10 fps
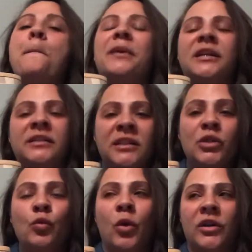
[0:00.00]
But I
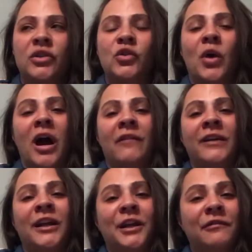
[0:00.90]
did want to have
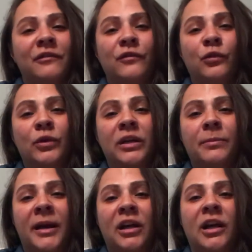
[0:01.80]
a Neverfull in
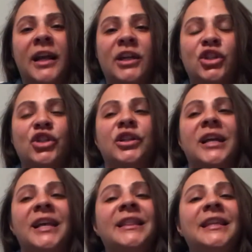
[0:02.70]
my collection
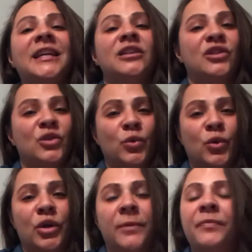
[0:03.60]
in the
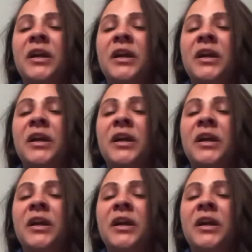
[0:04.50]
azure,